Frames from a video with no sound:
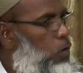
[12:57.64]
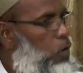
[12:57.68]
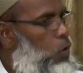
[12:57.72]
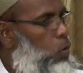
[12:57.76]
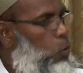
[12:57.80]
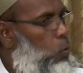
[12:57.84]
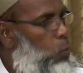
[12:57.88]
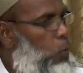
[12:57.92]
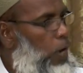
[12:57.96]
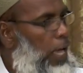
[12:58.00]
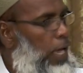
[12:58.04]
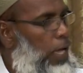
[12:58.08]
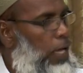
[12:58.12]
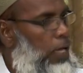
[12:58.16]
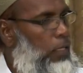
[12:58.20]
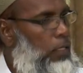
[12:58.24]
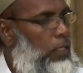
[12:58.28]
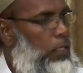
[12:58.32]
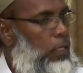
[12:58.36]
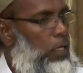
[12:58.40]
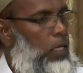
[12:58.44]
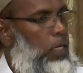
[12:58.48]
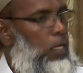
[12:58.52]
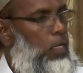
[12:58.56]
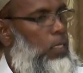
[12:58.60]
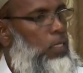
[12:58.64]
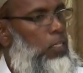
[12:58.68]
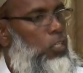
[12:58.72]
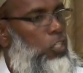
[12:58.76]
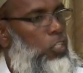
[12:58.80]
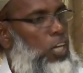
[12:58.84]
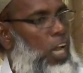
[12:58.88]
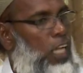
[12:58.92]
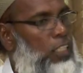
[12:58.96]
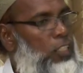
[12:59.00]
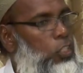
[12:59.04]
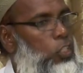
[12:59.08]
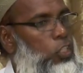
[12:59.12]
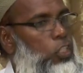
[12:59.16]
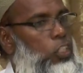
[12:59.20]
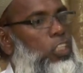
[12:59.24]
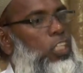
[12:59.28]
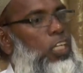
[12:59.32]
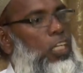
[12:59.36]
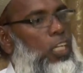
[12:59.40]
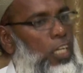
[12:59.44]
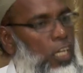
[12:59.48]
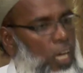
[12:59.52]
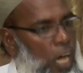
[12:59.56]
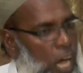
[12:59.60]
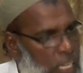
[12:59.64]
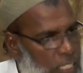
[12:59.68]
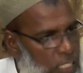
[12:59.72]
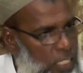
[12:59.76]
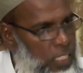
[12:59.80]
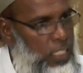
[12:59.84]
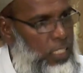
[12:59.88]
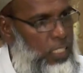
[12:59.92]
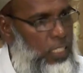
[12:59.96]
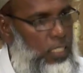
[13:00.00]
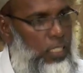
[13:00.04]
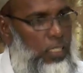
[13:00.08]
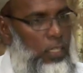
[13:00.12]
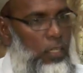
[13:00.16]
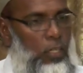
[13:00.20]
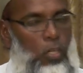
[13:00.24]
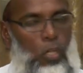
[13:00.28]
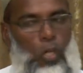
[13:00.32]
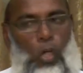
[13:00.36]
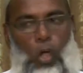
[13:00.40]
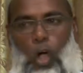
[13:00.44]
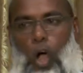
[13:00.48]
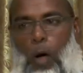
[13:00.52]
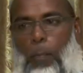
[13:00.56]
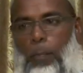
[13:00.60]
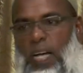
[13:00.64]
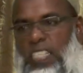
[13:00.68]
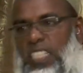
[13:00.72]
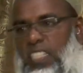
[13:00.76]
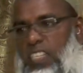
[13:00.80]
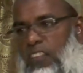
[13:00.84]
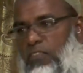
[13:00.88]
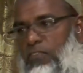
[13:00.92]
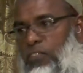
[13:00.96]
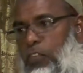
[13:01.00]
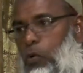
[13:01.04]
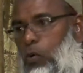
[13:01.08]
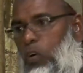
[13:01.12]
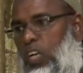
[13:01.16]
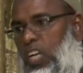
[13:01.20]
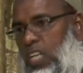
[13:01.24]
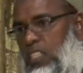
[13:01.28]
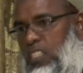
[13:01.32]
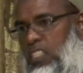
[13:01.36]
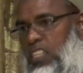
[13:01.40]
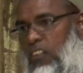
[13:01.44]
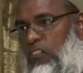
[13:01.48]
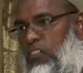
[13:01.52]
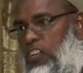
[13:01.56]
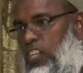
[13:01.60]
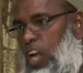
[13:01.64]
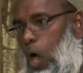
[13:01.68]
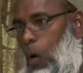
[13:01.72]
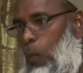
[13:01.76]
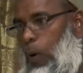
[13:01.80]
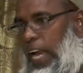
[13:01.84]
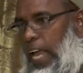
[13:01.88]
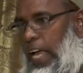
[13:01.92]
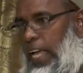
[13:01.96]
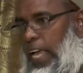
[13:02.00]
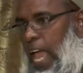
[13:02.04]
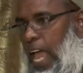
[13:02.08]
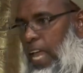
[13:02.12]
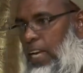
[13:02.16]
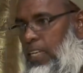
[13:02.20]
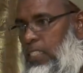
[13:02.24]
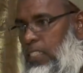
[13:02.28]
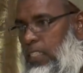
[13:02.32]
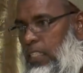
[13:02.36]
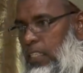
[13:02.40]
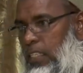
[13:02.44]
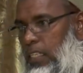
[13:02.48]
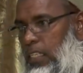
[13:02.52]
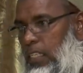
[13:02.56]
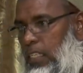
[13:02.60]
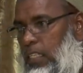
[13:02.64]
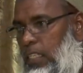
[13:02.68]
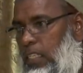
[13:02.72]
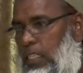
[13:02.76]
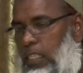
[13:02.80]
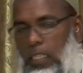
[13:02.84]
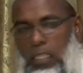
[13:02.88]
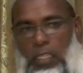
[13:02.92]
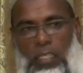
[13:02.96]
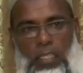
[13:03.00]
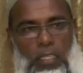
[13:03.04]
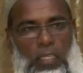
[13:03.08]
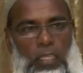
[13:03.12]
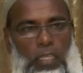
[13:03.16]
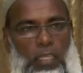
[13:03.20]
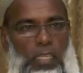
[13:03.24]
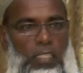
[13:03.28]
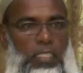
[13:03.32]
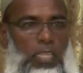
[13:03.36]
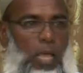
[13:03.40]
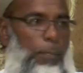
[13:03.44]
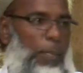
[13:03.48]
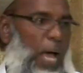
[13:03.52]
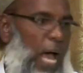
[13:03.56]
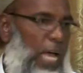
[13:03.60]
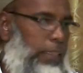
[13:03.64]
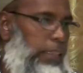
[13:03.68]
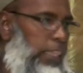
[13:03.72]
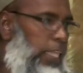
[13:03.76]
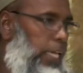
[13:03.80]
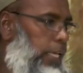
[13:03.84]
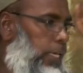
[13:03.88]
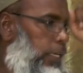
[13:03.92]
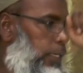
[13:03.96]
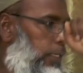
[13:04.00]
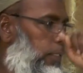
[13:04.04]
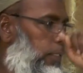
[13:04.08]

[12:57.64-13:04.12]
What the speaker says: where not to cuss or bust a few cuss every now and again is a bad thing.